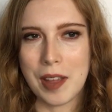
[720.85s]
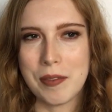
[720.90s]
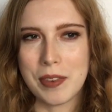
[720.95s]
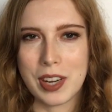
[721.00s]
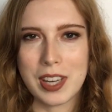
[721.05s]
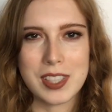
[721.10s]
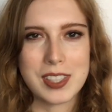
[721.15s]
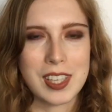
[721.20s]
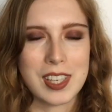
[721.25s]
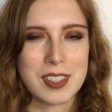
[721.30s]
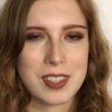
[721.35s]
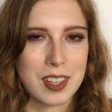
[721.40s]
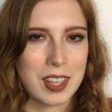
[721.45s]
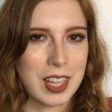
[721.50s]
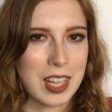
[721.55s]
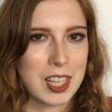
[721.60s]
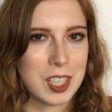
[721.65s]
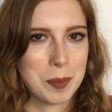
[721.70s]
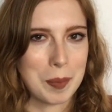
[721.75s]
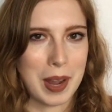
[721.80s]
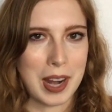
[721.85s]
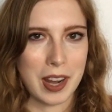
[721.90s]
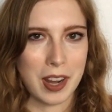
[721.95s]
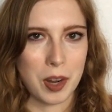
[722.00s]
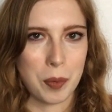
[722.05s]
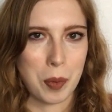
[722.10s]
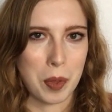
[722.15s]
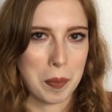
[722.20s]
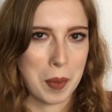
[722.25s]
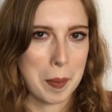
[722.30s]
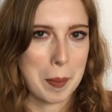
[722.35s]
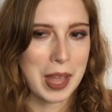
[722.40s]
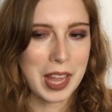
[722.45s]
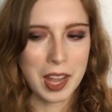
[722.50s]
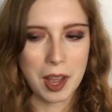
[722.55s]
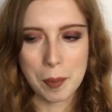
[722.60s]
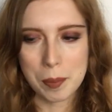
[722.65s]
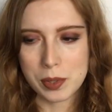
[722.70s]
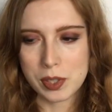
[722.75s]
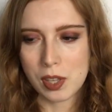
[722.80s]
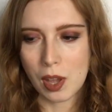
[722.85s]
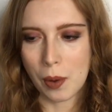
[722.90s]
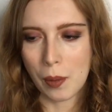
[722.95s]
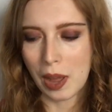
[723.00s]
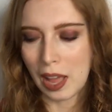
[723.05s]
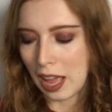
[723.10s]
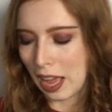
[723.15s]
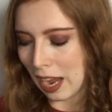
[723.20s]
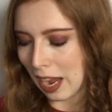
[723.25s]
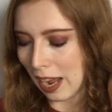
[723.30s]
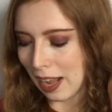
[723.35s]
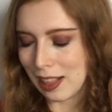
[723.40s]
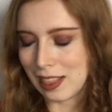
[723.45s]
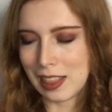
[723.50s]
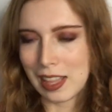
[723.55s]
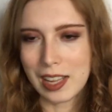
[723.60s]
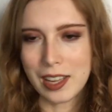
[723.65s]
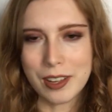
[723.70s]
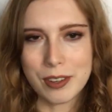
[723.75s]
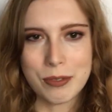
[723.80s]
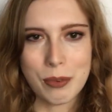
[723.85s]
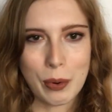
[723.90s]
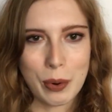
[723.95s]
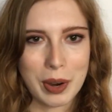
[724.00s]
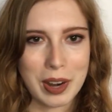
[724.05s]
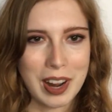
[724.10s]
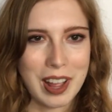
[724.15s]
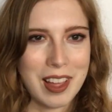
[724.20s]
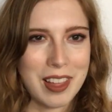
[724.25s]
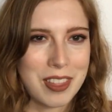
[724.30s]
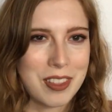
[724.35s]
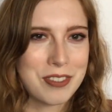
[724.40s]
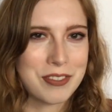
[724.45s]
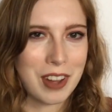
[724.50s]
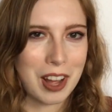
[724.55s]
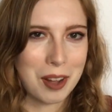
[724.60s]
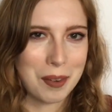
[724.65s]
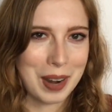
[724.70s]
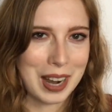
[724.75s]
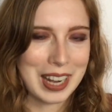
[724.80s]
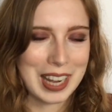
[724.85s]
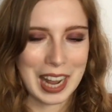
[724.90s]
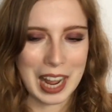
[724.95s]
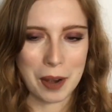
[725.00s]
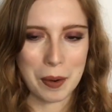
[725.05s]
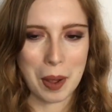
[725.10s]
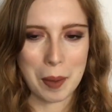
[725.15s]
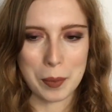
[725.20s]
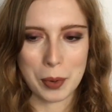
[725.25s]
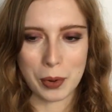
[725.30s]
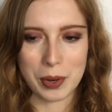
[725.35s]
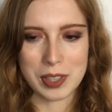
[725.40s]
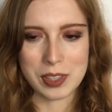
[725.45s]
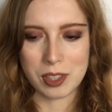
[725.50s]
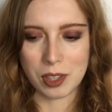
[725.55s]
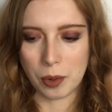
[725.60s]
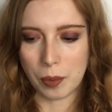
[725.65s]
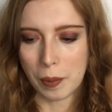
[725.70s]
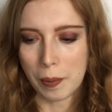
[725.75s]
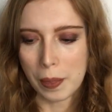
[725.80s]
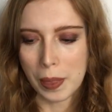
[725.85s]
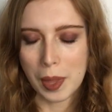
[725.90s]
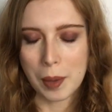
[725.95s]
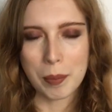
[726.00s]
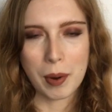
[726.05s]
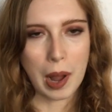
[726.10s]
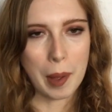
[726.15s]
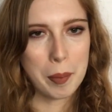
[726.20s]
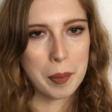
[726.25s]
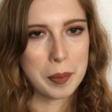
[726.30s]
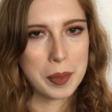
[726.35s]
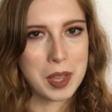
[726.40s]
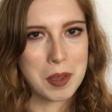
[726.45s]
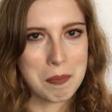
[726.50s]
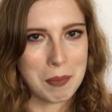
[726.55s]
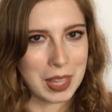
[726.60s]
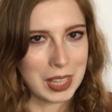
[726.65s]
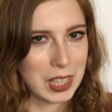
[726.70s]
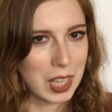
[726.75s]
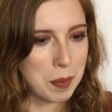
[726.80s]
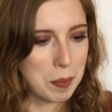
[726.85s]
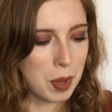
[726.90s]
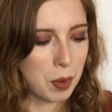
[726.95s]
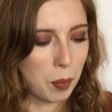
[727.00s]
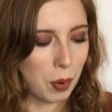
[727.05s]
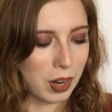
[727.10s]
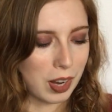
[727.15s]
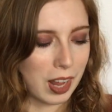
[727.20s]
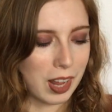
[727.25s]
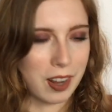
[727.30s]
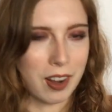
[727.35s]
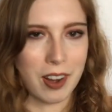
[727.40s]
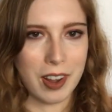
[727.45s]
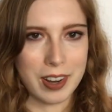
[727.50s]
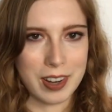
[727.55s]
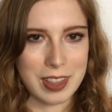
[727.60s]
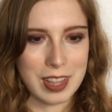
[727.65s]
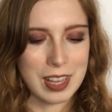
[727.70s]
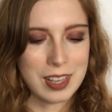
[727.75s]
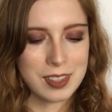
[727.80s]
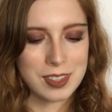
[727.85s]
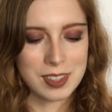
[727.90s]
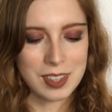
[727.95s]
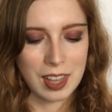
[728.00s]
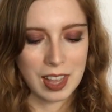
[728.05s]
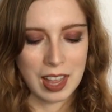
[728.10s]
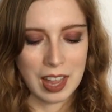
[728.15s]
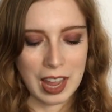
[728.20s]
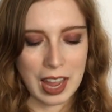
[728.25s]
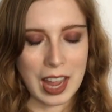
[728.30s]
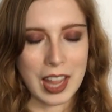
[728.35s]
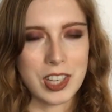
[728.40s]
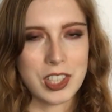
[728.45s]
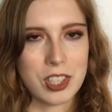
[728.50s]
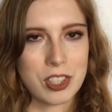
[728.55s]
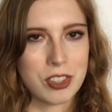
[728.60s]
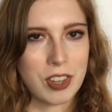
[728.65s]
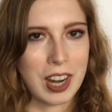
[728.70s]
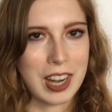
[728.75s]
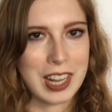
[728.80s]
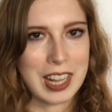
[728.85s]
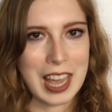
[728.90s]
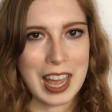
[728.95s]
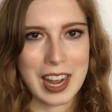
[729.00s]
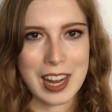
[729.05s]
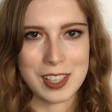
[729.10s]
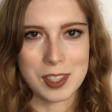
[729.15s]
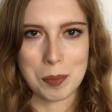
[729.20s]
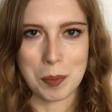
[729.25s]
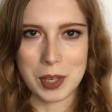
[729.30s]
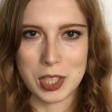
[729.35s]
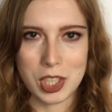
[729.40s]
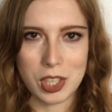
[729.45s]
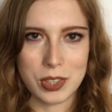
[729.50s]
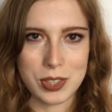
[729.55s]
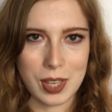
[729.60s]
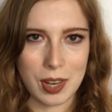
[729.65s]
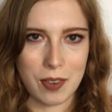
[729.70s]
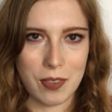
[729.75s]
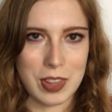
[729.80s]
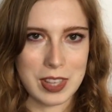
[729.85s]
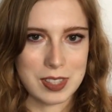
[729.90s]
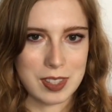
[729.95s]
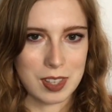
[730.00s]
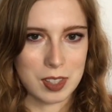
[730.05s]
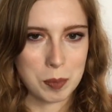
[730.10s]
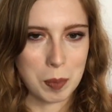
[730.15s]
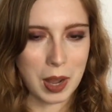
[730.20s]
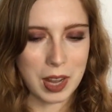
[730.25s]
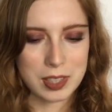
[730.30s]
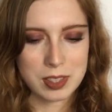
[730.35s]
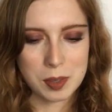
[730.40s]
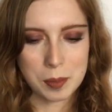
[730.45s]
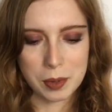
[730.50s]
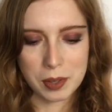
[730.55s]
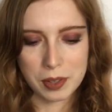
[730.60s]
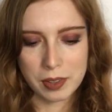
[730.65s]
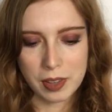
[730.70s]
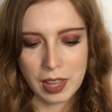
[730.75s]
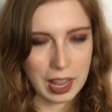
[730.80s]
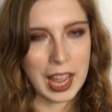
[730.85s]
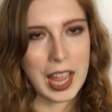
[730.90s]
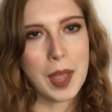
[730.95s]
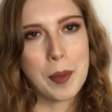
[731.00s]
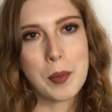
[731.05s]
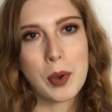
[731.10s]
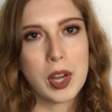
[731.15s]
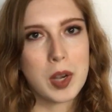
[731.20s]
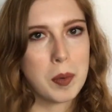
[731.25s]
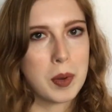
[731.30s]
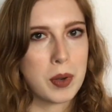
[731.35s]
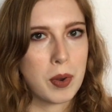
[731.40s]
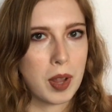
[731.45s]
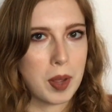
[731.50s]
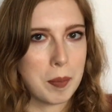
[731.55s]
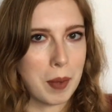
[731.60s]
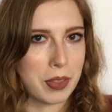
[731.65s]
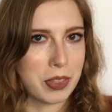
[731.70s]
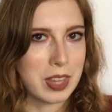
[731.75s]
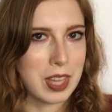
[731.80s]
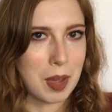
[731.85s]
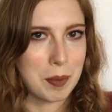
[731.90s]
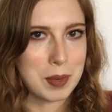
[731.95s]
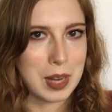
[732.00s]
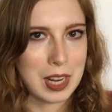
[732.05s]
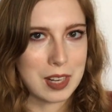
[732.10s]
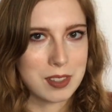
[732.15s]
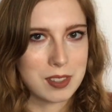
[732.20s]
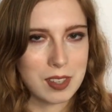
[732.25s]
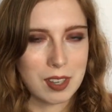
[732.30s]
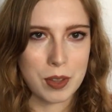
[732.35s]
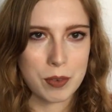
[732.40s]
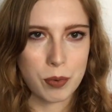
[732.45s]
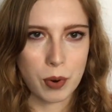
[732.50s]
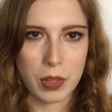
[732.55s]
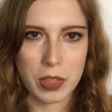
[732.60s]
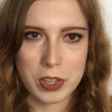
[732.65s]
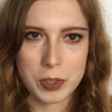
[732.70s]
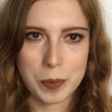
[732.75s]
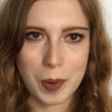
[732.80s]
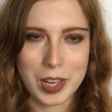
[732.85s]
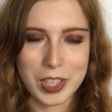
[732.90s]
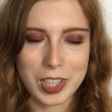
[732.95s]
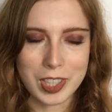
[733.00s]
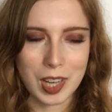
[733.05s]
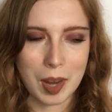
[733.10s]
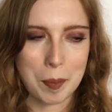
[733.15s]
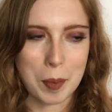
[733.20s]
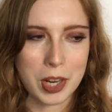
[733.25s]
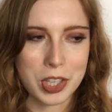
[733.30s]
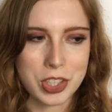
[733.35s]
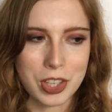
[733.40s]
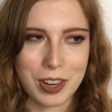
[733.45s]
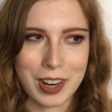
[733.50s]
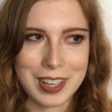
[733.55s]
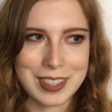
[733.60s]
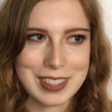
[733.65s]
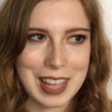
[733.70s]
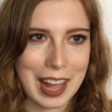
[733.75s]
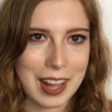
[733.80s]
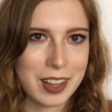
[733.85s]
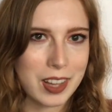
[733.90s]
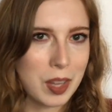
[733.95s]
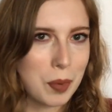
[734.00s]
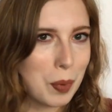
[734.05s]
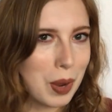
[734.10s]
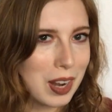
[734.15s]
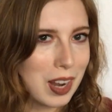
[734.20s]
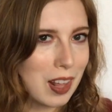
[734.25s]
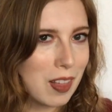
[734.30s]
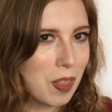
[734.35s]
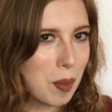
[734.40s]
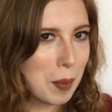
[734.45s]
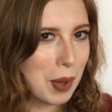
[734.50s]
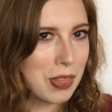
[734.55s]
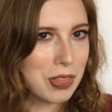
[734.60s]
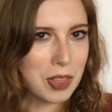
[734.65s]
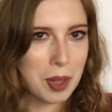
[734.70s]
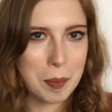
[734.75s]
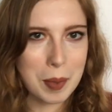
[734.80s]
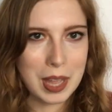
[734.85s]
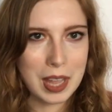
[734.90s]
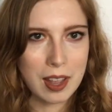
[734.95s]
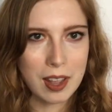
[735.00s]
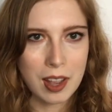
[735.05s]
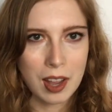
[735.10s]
very seasonally inspired with my makeup, so I think for the fall right now I'm going to probably mainly be working on this and just trying to get as much use out of this as possible. I am going to be doing monthly updates for this project. I'm not sure exactly when in the month they'll be,